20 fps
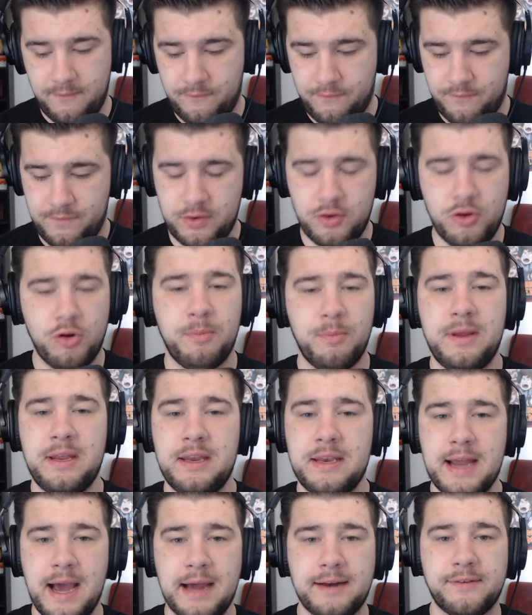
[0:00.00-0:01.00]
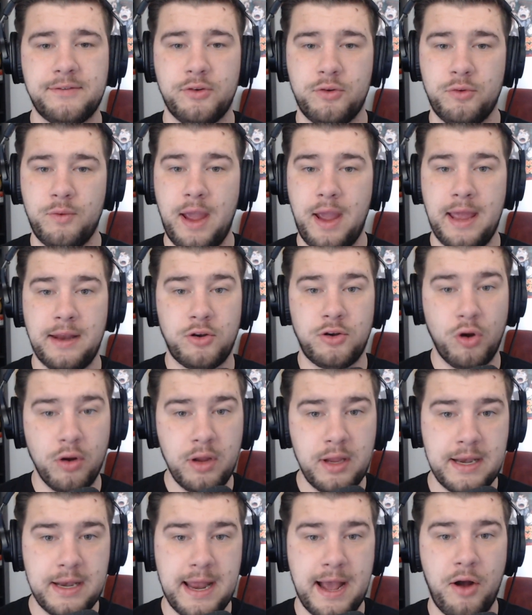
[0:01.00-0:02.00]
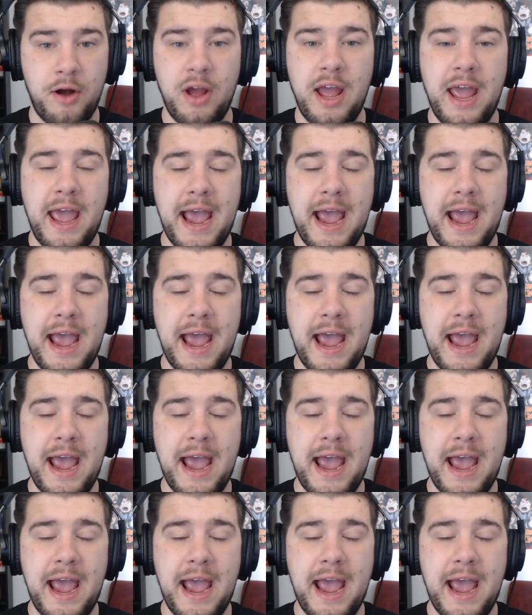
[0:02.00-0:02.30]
Fuyumi, Natsu, and Toya now